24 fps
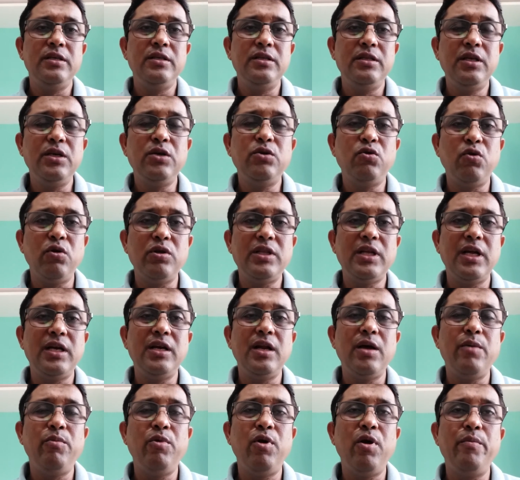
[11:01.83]
the growth and
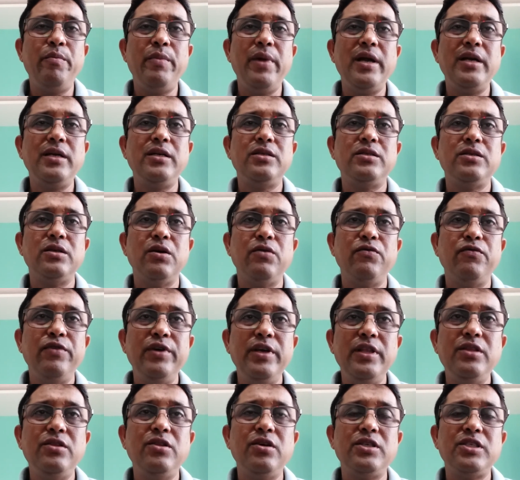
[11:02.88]
development,
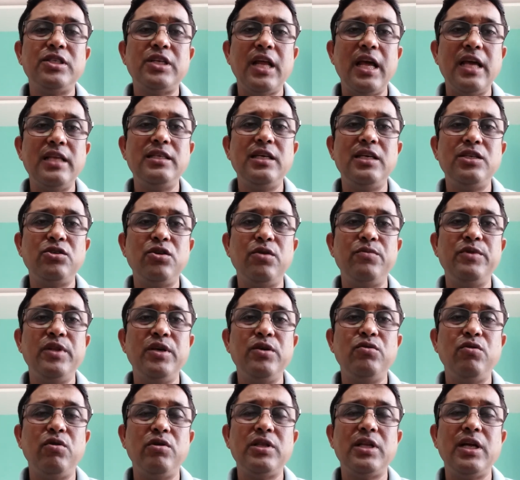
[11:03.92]
with the stages of the
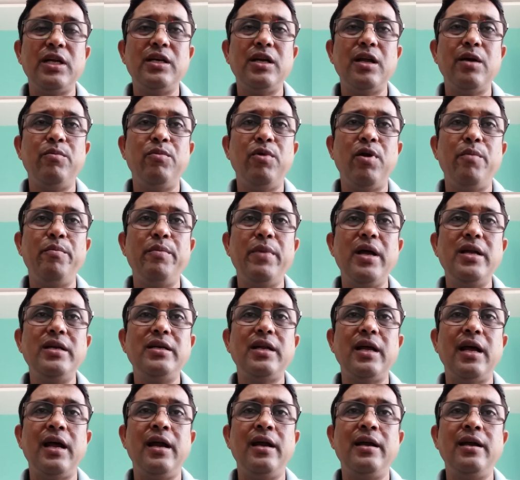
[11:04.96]
growth and development.
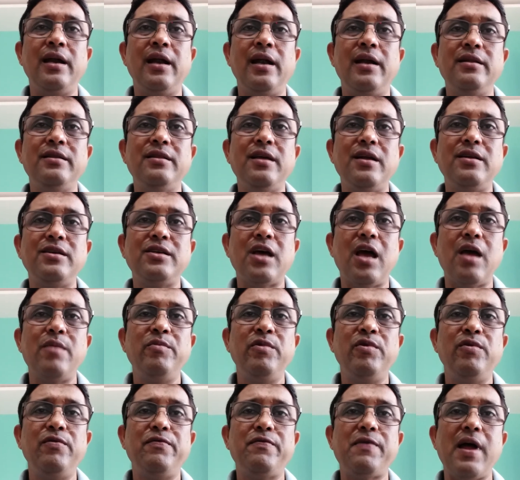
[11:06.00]
And at that time
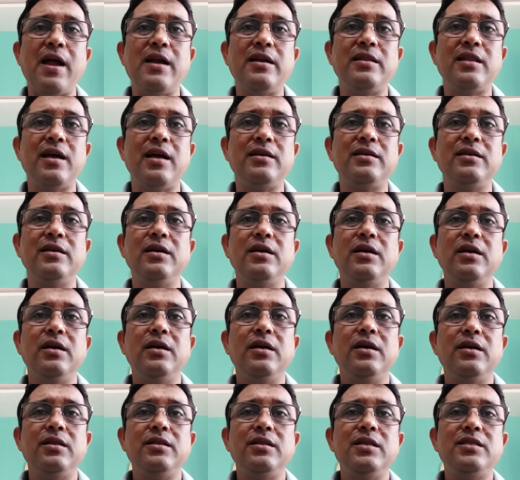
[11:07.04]
you will find that
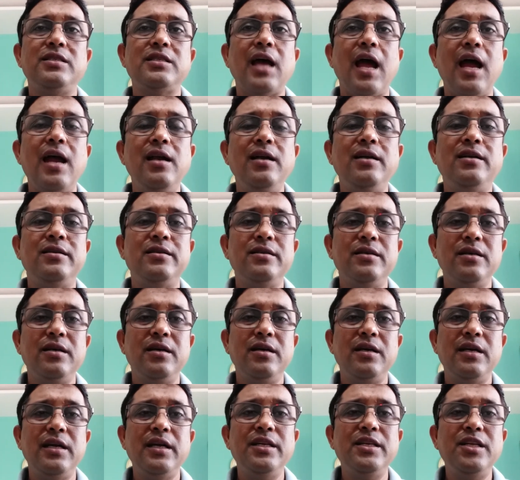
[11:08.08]
the child
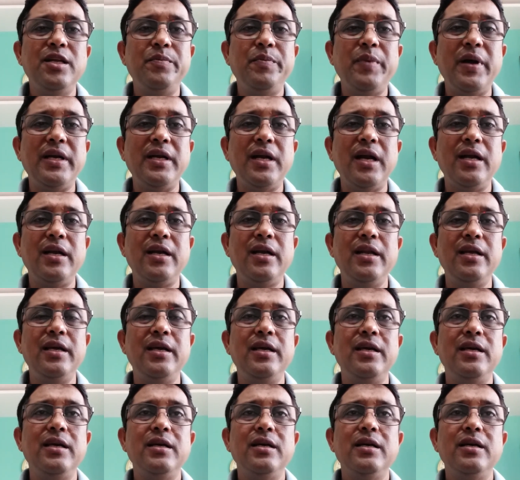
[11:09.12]

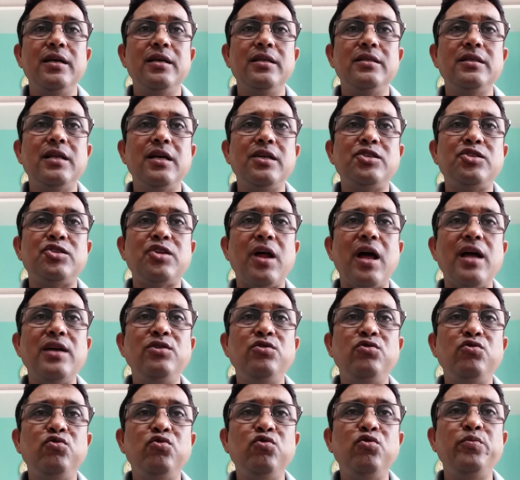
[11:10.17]
independently they try
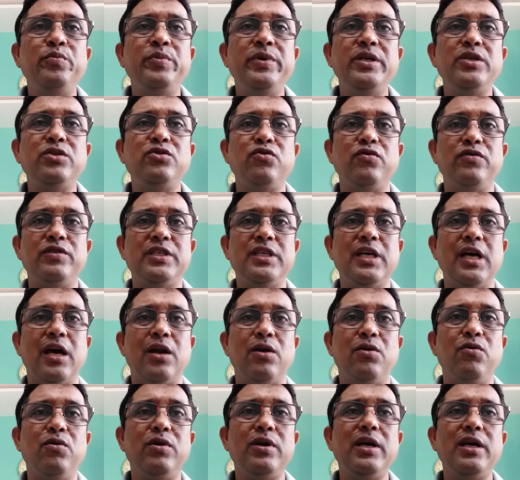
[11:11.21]
to be social.
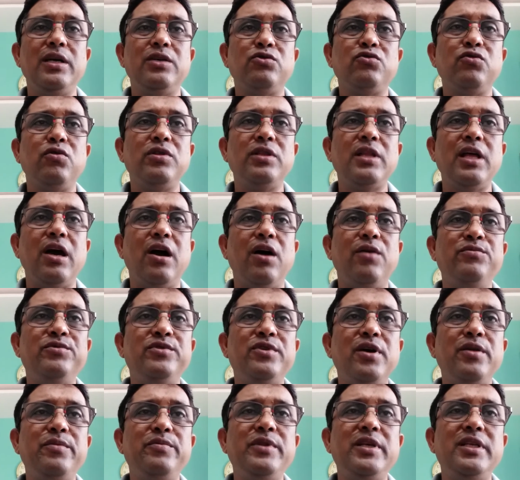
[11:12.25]
Okay, so they
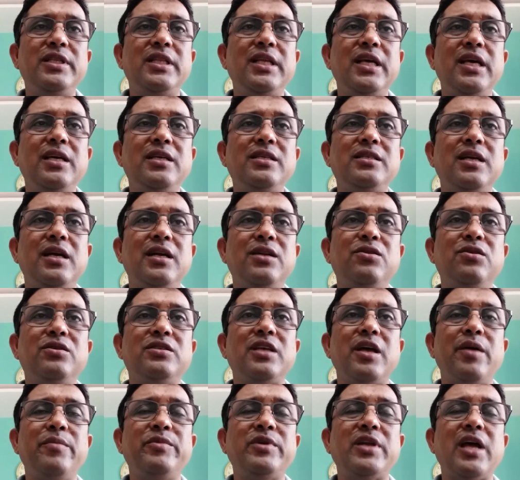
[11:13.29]
observe the things, at the
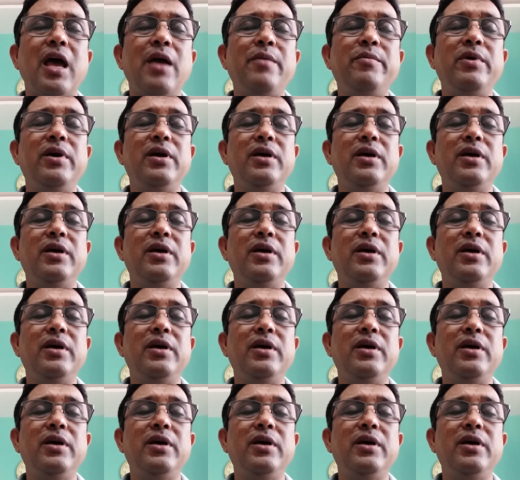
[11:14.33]
same time